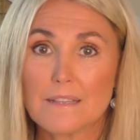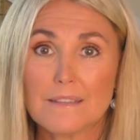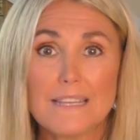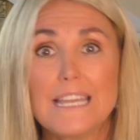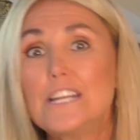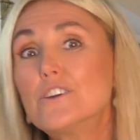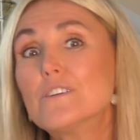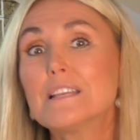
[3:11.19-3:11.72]

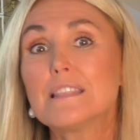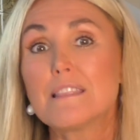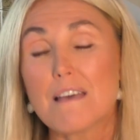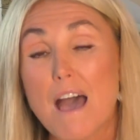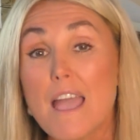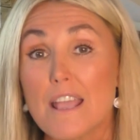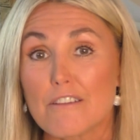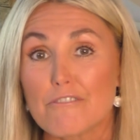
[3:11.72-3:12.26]
later in
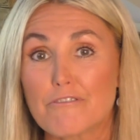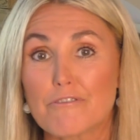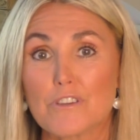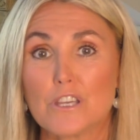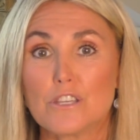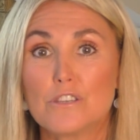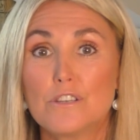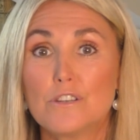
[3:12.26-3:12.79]
life,
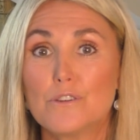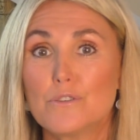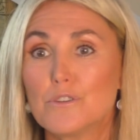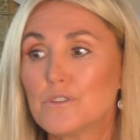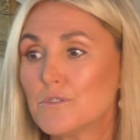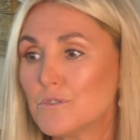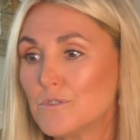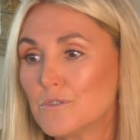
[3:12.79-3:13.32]
you know,
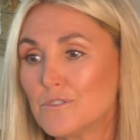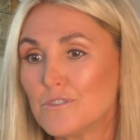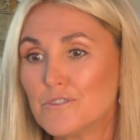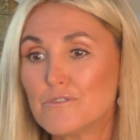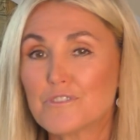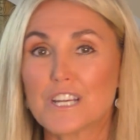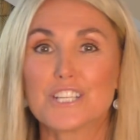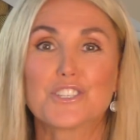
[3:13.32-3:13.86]
you
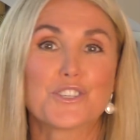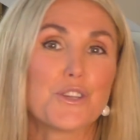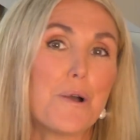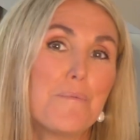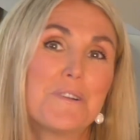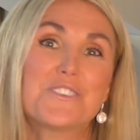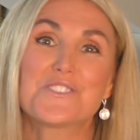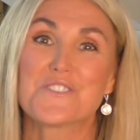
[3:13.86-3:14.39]
you've got so
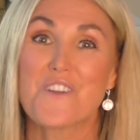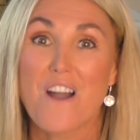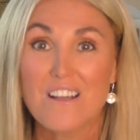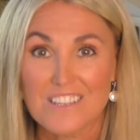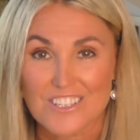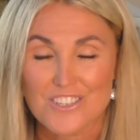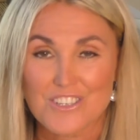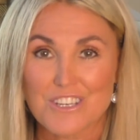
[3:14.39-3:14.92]
much
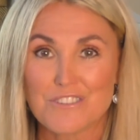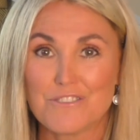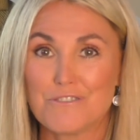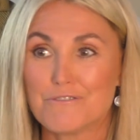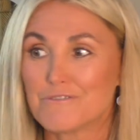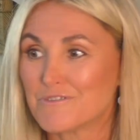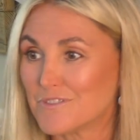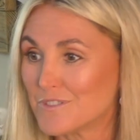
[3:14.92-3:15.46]
knowledge and
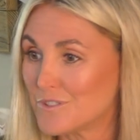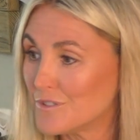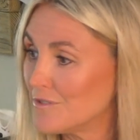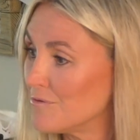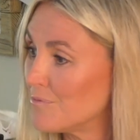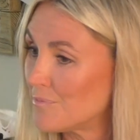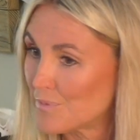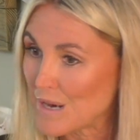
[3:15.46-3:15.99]
you've
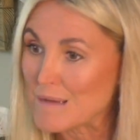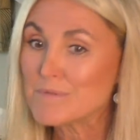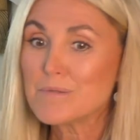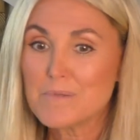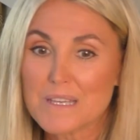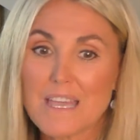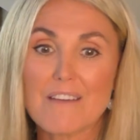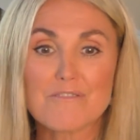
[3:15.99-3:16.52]
you
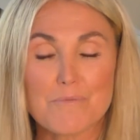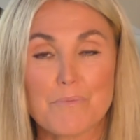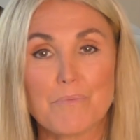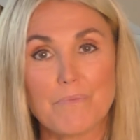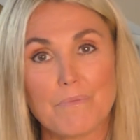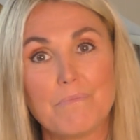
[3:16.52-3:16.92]
probably have a